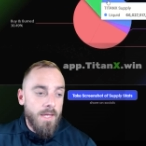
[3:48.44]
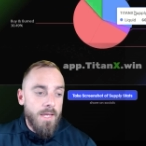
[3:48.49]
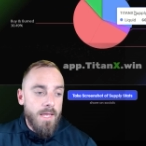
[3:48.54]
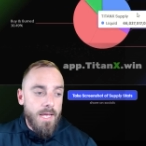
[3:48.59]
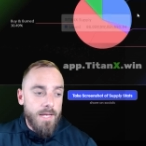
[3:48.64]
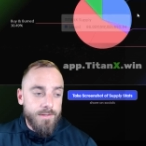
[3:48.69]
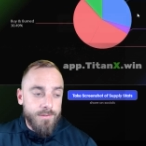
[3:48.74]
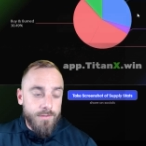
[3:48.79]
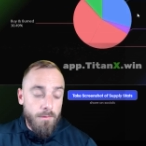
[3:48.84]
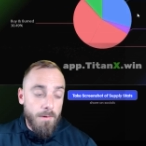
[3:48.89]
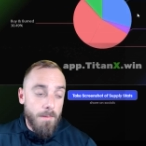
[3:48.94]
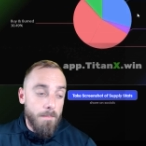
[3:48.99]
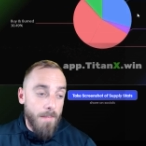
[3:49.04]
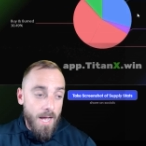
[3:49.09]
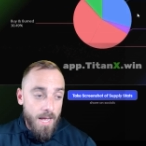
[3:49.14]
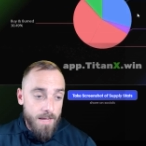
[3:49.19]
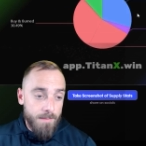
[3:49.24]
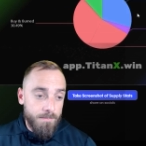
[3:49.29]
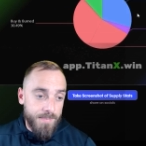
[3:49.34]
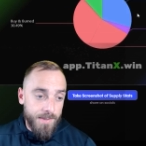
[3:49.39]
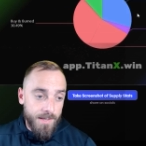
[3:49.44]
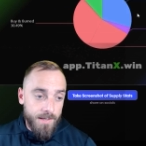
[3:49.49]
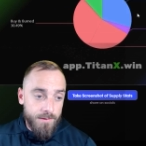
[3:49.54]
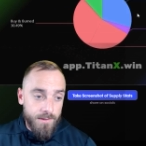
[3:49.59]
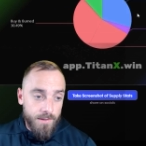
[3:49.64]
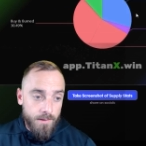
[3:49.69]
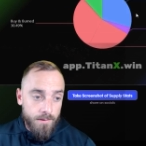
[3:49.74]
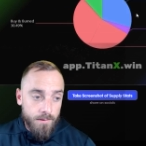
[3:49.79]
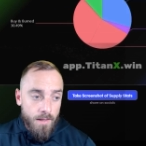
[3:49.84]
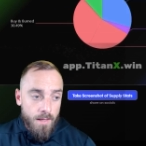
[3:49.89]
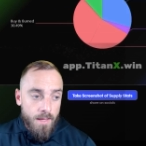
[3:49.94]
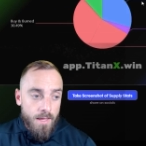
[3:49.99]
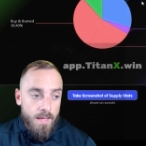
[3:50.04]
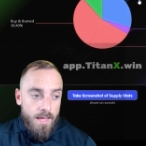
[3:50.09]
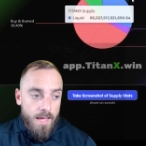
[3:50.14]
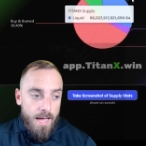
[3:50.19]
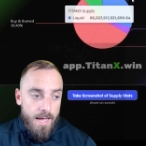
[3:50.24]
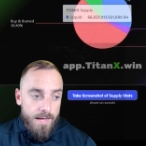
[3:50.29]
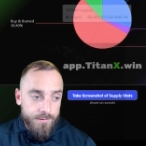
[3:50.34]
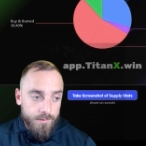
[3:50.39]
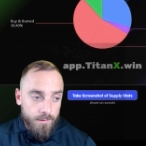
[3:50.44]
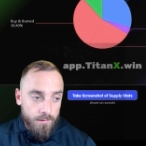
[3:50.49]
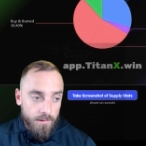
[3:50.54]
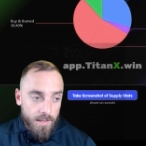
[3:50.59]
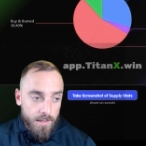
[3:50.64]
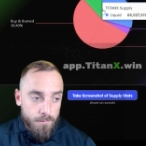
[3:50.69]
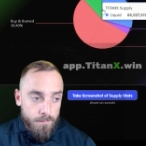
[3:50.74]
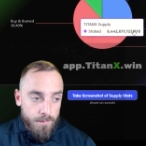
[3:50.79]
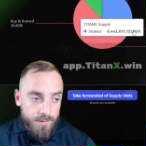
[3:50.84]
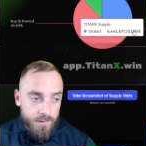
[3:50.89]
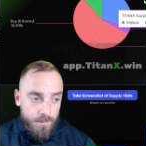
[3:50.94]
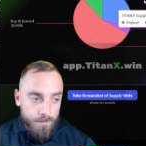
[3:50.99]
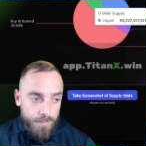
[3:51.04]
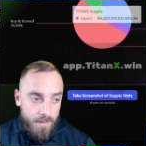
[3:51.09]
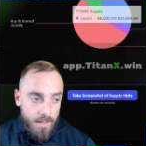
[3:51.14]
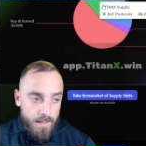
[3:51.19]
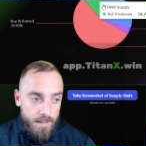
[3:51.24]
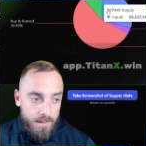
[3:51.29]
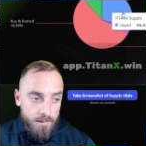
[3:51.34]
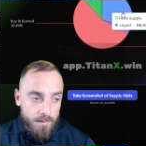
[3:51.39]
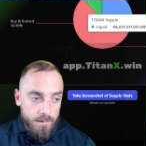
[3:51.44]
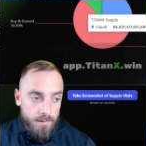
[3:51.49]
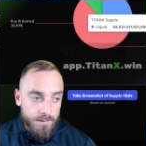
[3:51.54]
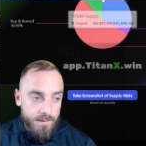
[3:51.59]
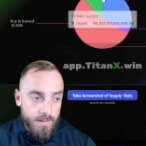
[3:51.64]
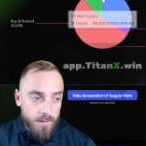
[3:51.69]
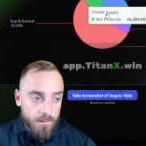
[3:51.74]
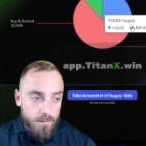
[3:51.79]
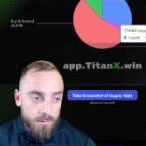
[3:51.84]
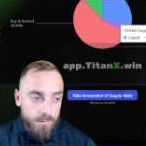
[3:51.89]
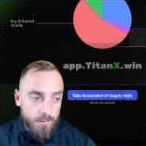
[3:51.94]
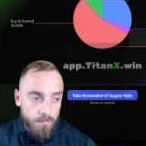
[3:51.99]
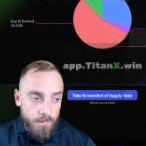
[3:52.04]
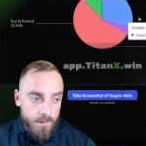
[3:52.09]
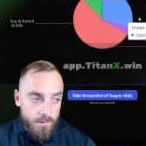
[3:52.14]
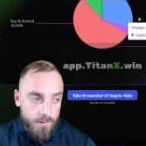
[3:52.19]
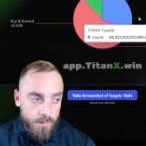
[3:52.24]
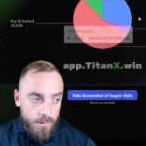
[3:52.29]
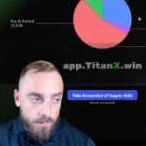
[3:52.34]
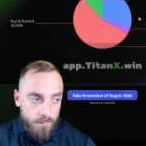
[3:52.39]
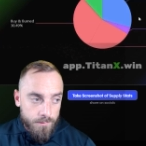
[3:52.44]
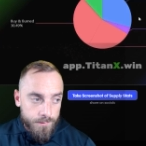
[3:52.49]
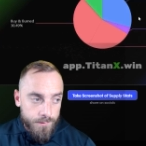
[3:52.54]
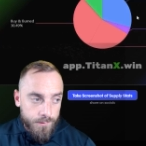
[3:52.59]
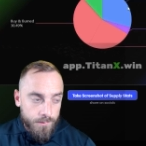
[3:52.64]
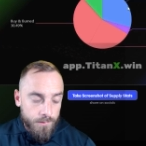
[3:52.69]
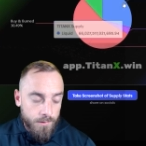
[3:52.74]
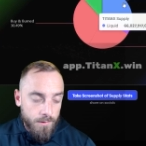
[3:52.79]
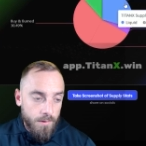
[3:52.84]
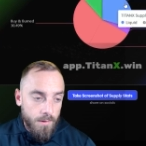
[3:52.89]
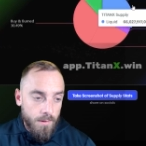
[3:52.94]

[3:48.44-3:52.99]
And so in my opinion, as the liquid supply continues to reduce,